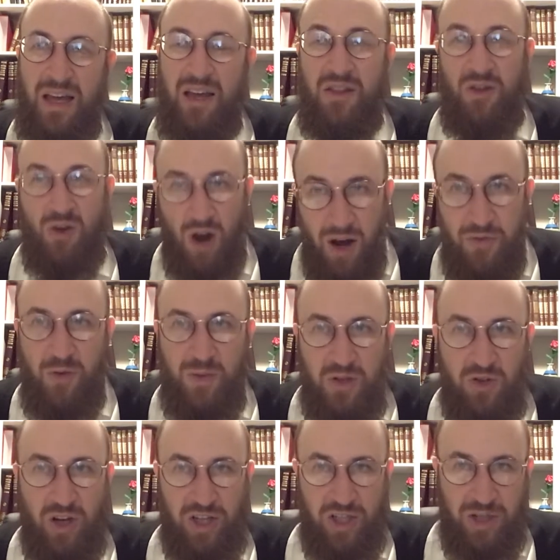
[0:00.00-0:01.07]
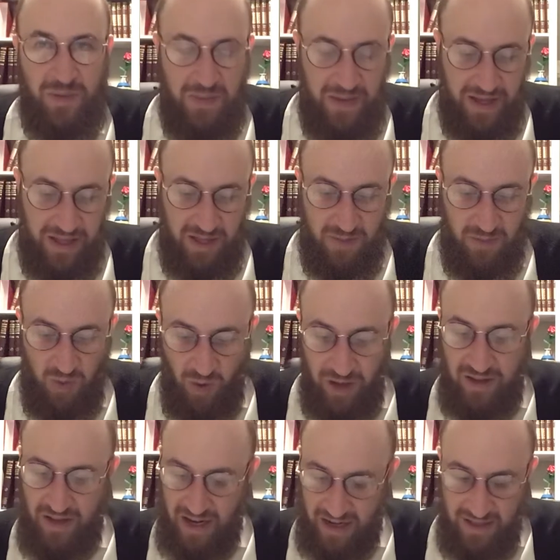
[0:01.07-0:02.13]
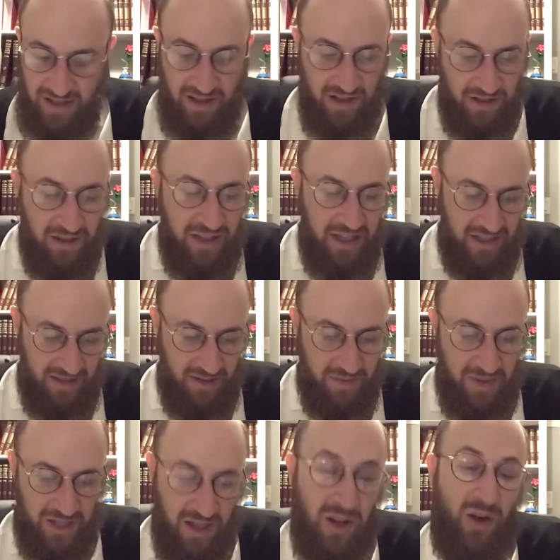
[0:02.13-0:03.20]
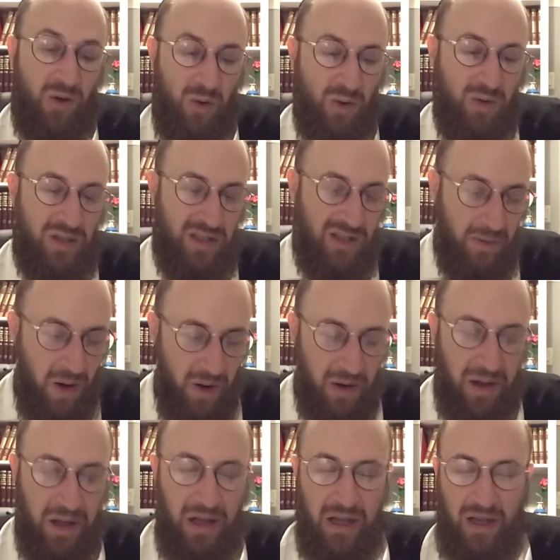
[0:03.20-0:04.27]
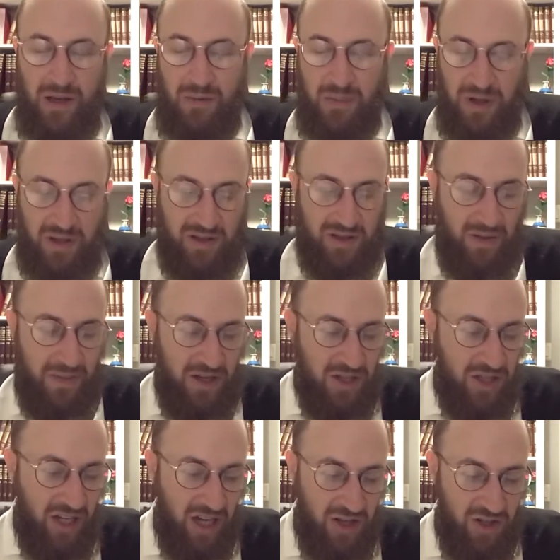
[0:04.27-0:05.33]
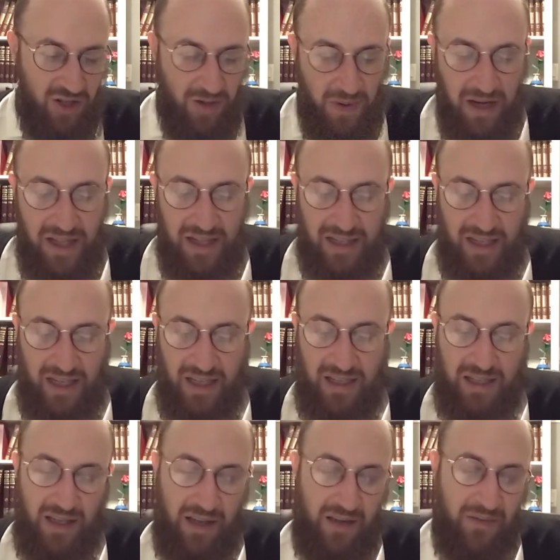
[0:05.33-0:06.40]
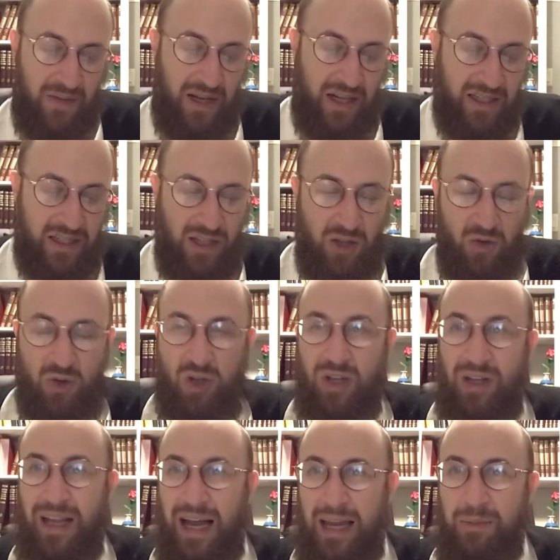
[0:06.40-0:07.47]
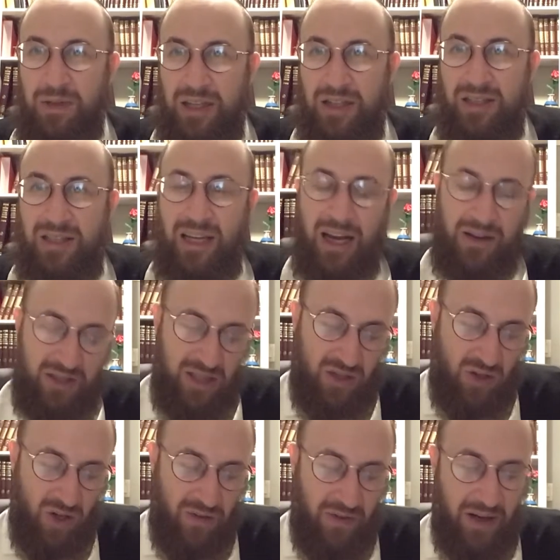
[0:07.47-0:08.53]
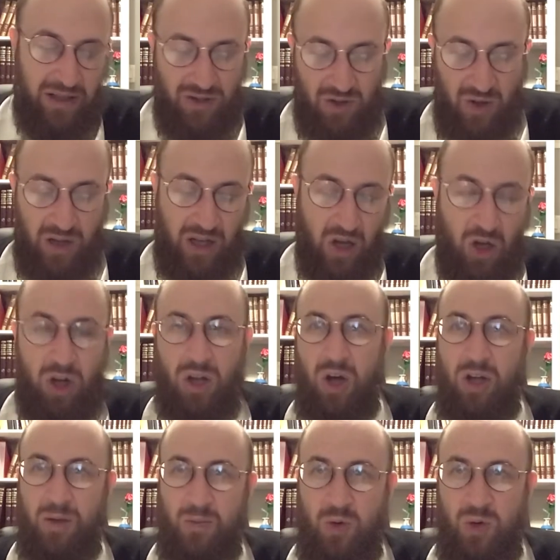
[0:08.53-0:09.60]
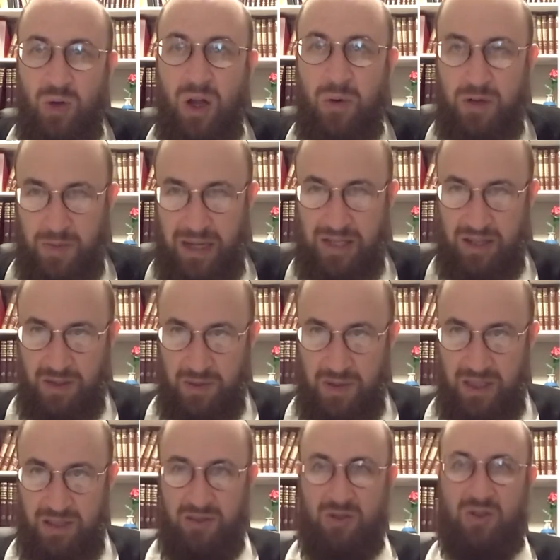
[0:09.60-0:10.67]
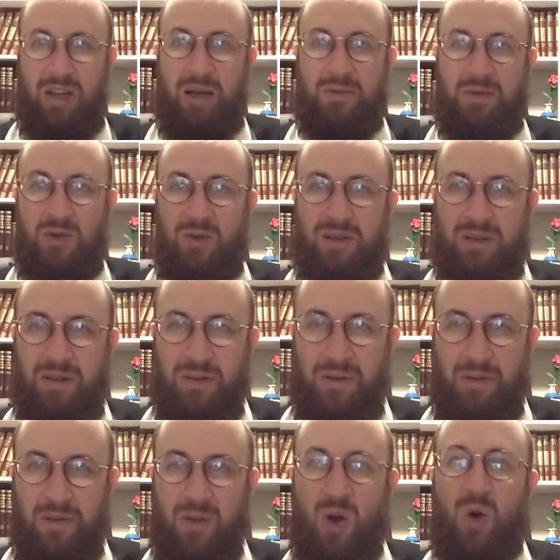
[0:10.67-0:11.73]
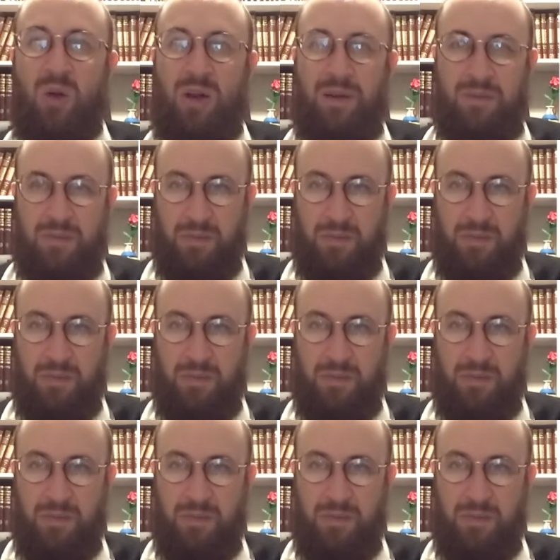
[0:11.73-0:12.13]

There are a few midrashim that make this point, not as clearly as the Minchas Chinuch quotes this Gemara, but there's a medrash Yalkut Shemaini that says, Asidu Yerushalayim liyos ke'Eretz Yisrael ve'Eretz Yisrael kechol ha'olam kula, which pashas means Yerushalayim is going to, the whole